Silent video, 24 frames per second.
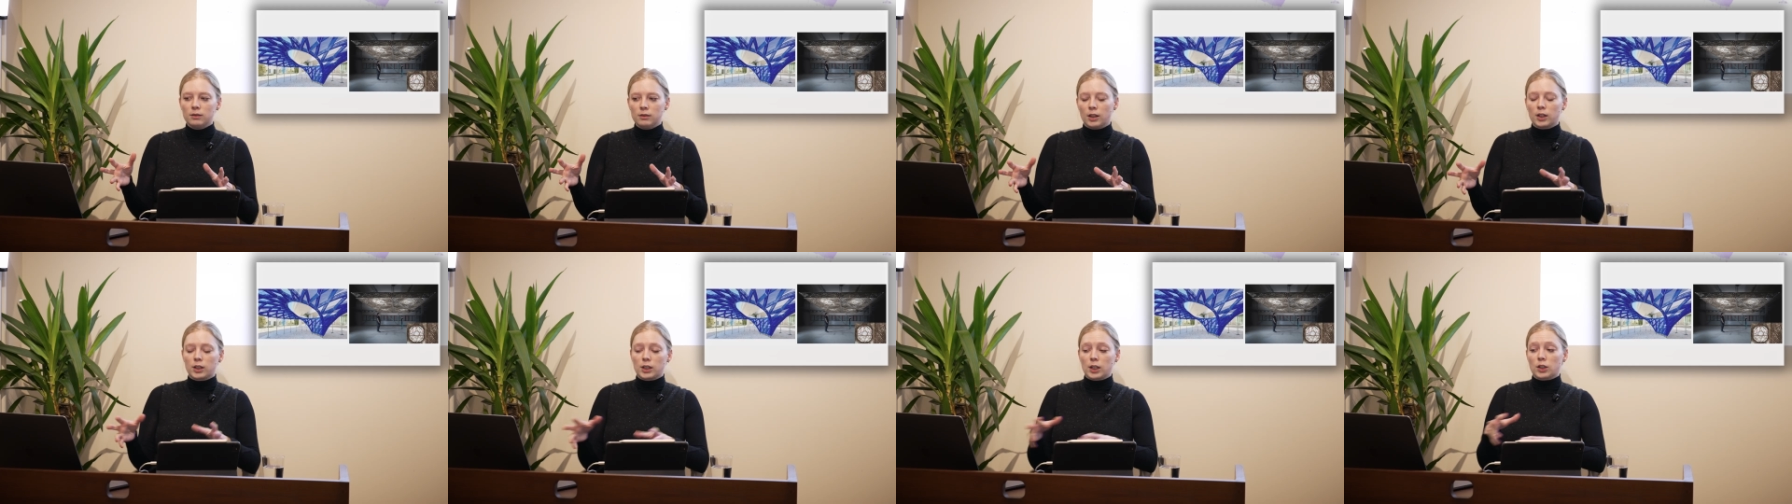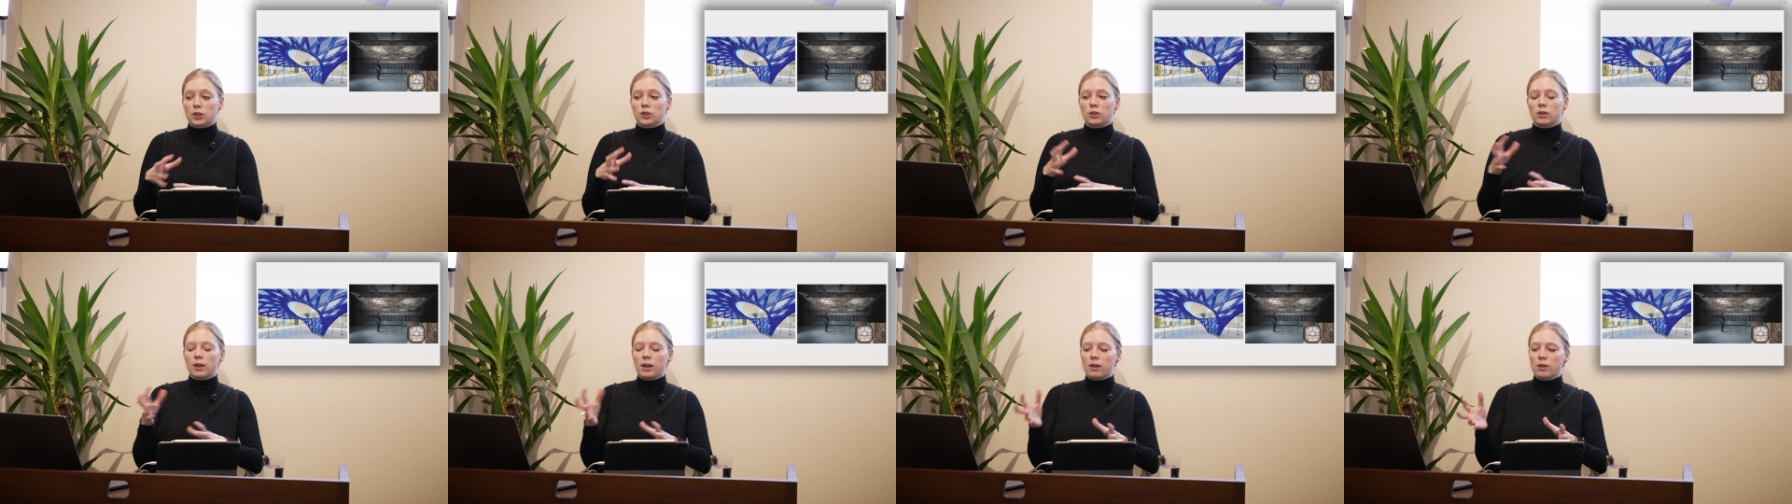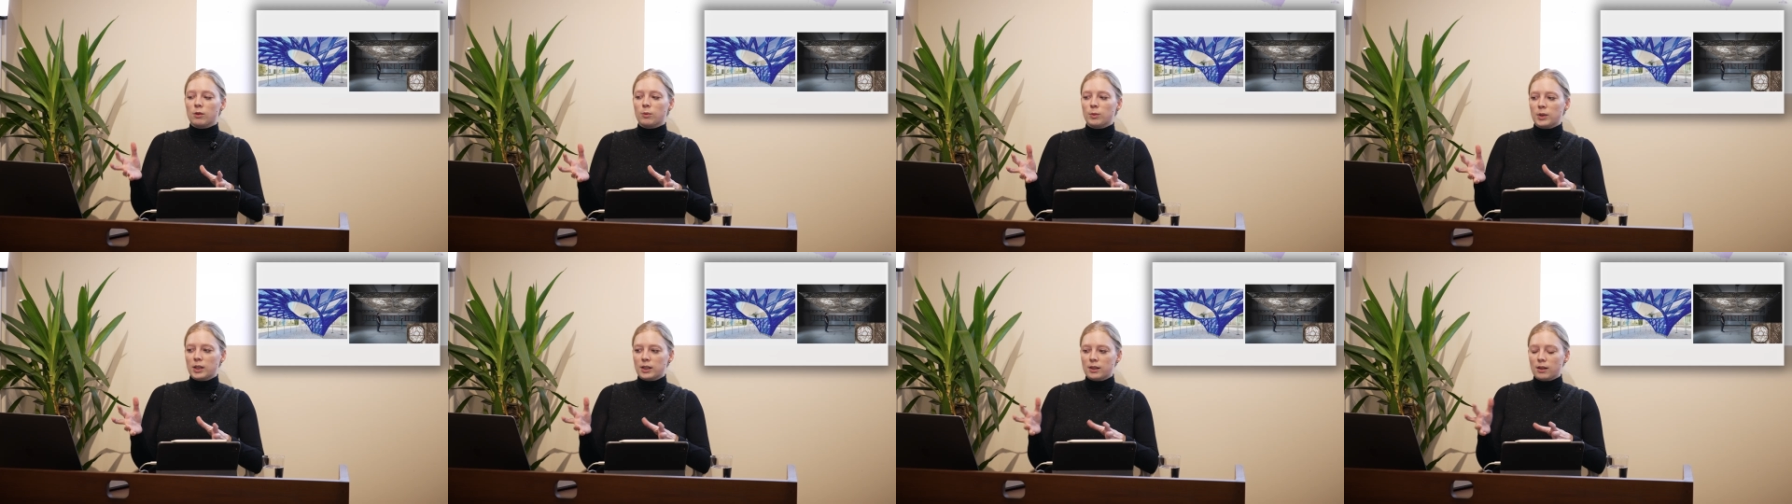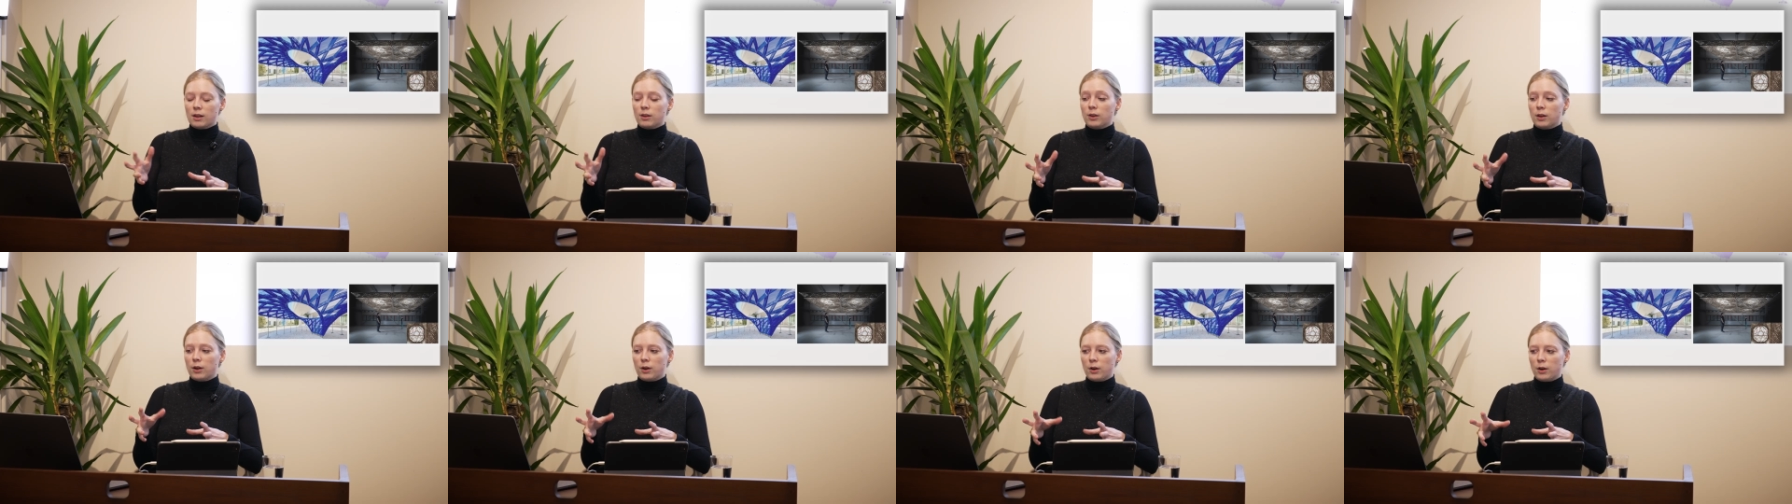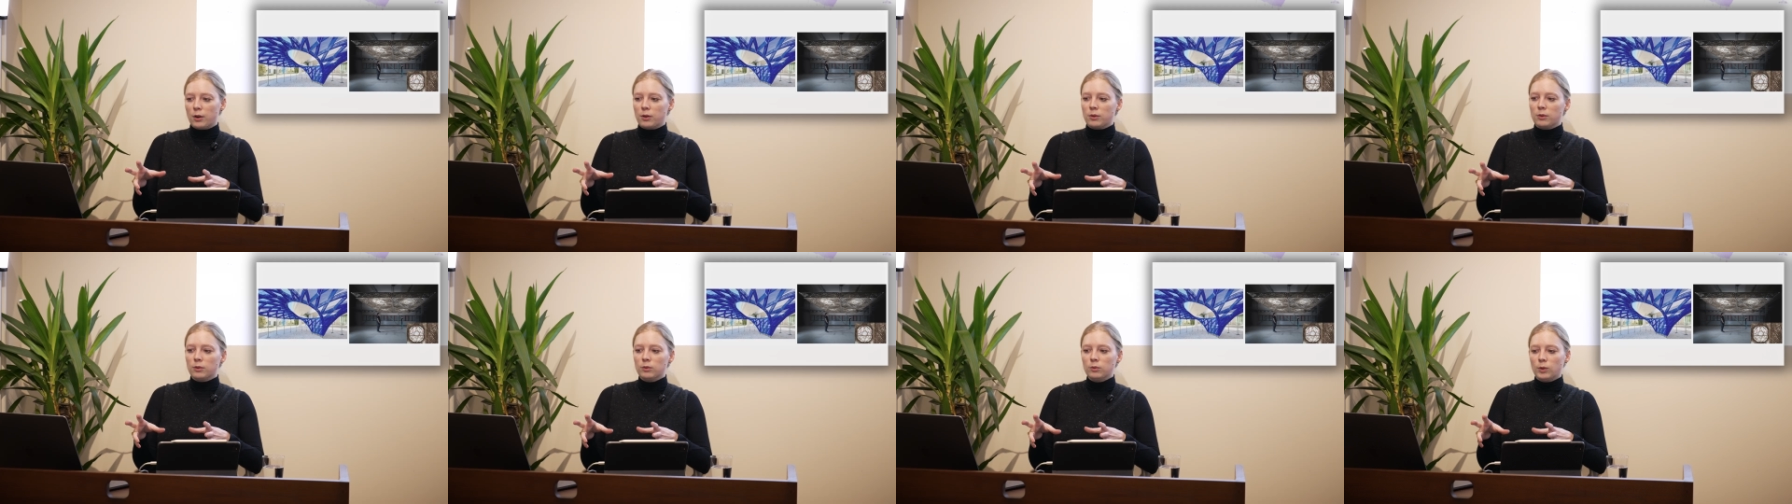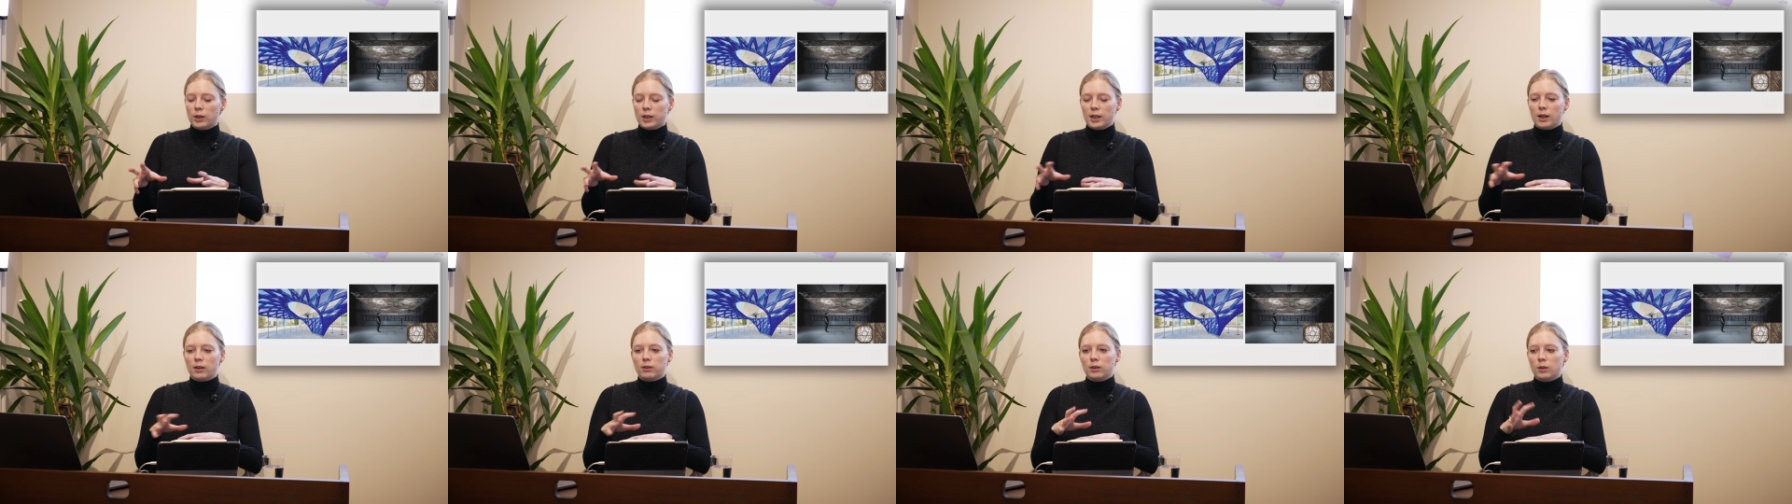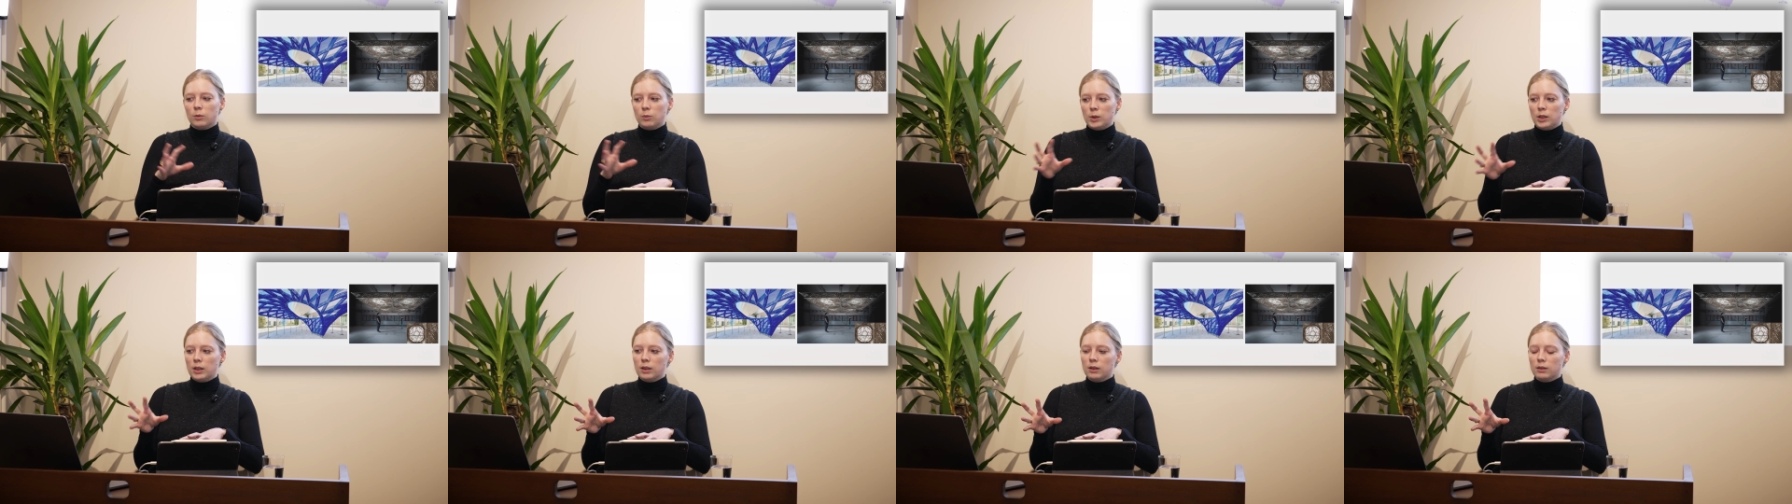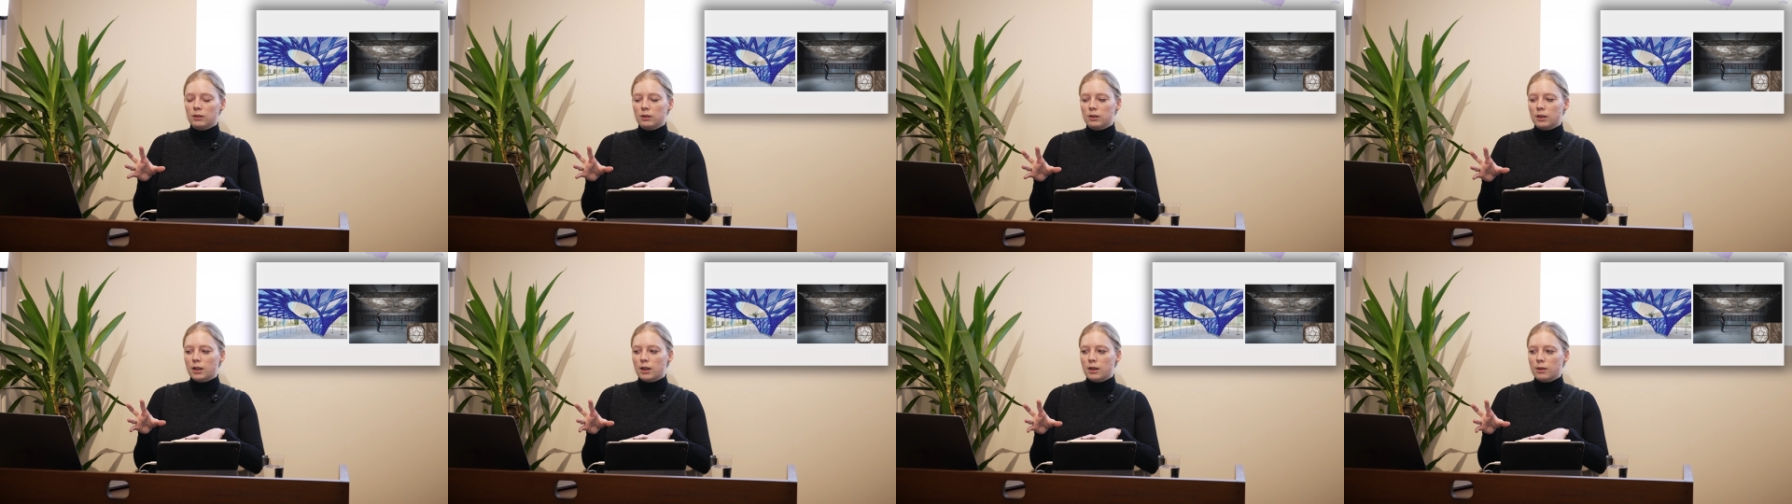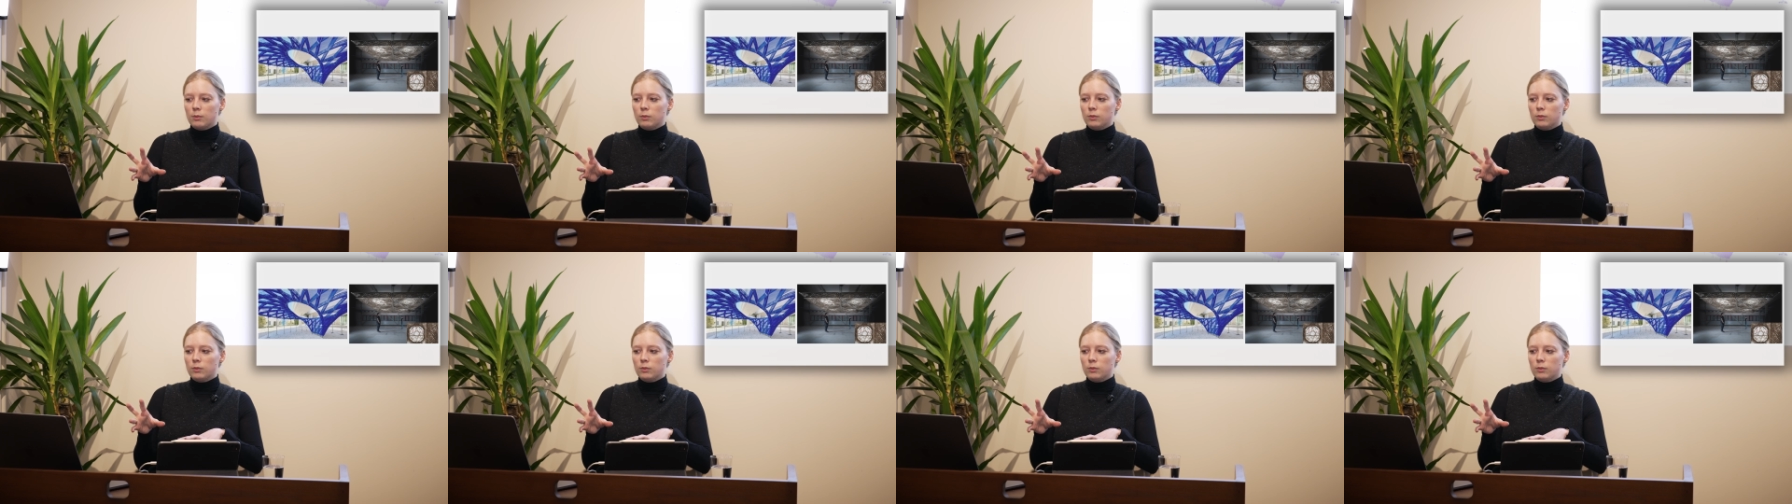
elements on their own without them being